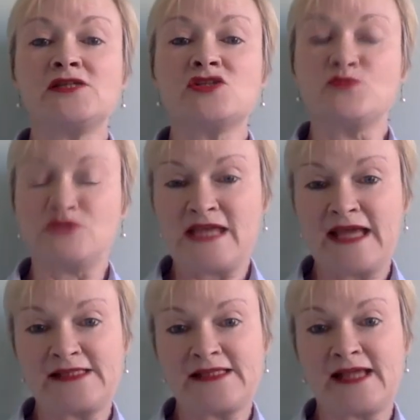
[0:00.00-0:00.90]
to
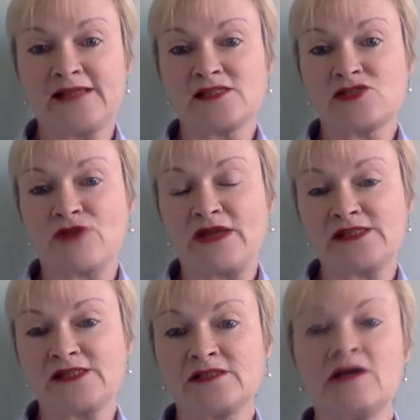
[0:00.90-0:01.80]
protect against
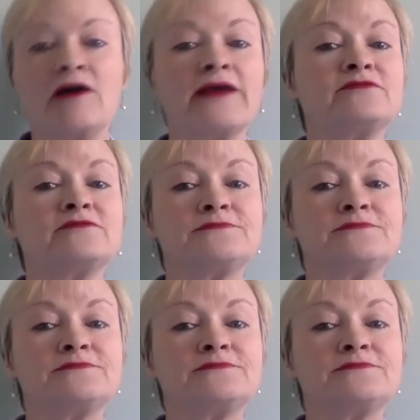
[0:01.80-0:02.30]
threats to life.